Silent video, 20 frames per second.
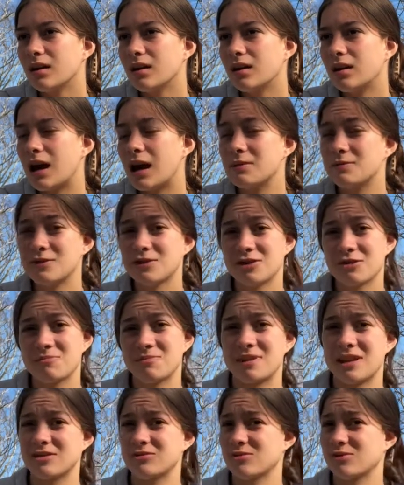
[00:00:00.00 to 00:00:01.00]
I'm just
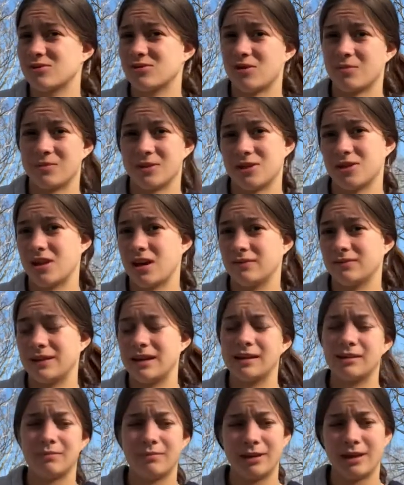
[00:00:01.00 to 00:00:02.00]
obsessed with so much stuff,
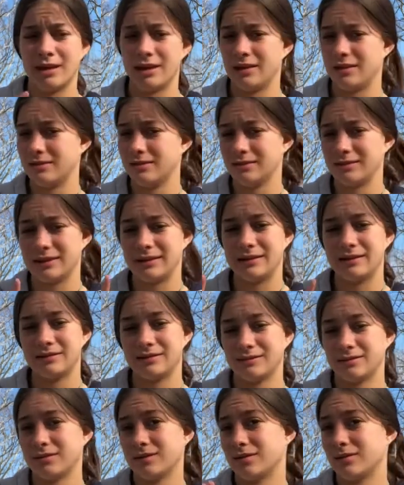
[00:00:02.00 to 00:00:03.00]
like pink, like,
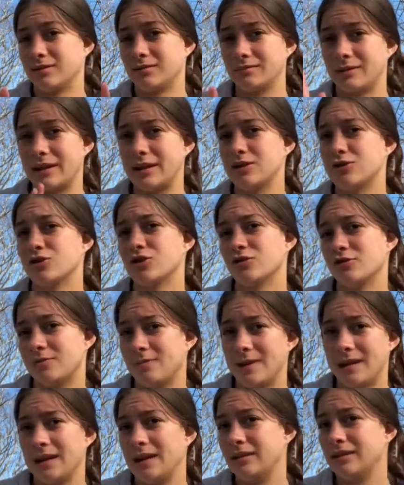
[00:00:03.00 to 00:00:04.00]
girl, my intro's
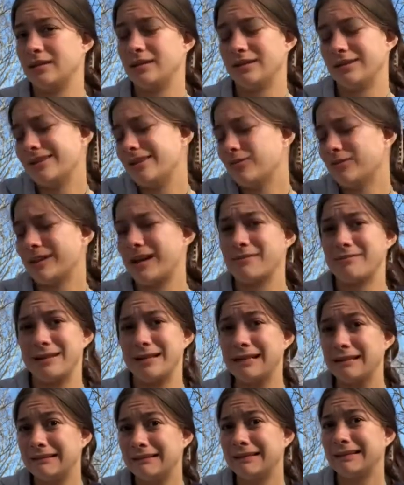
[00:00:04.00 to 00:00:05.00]
pink, you know what I
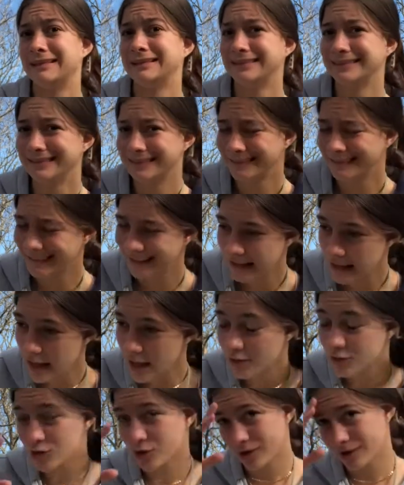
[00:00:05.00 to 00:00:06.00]
mean?
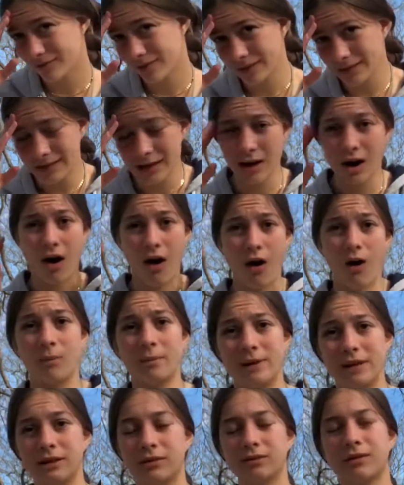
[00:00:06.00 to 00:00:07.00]
so to find finally got all
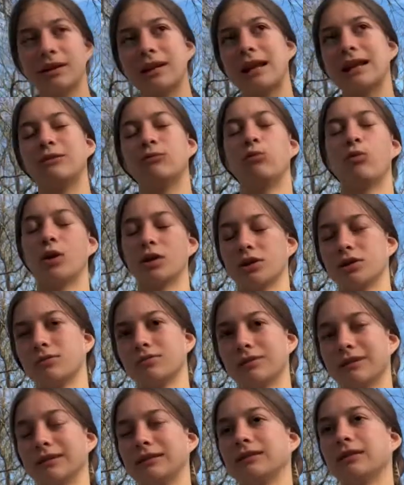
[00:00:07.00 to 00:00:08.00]
pink one, and it wasn't,
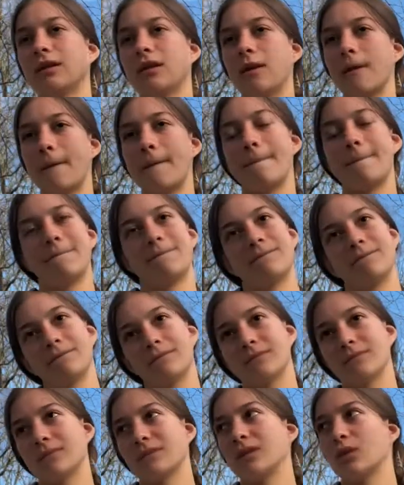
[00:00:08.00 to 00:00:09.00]
like,
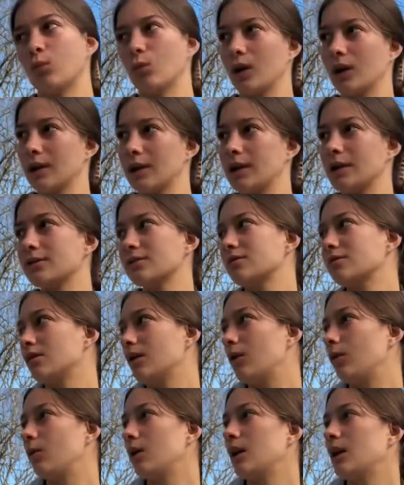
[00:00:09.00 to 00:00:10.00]
working, so
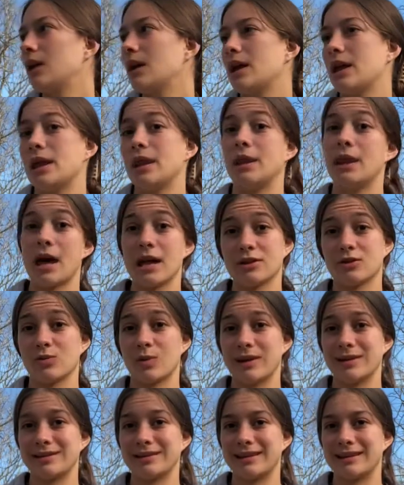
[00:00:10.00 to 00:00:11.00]
that's why
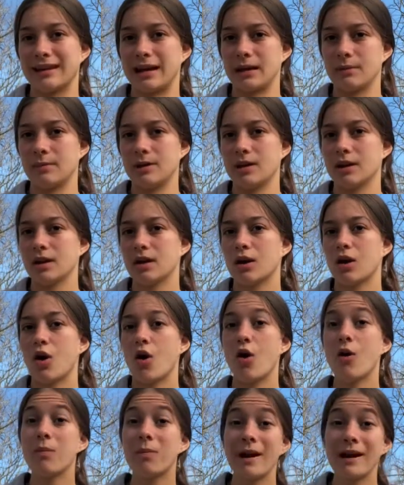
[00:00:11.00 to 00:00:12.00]
it's, like, kind of pink.
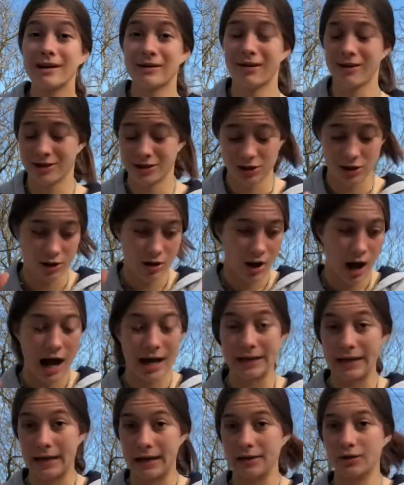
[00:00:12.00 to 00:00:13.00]
Oh my gosh, I
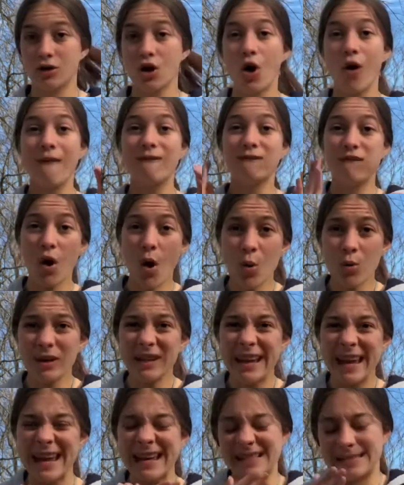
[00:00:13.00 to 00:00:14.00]
can't
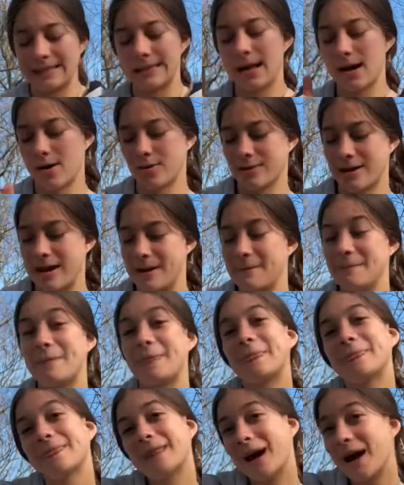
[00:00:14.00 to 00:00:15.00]
focus! Okay,
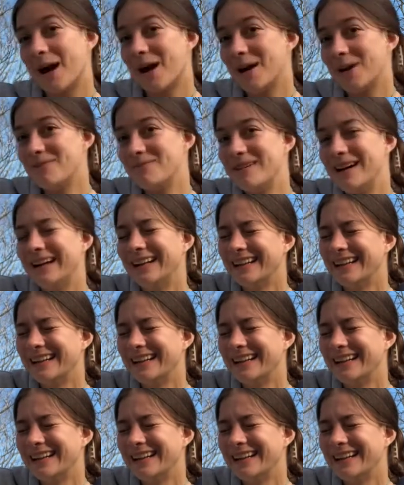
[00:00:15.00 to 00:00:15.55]
um,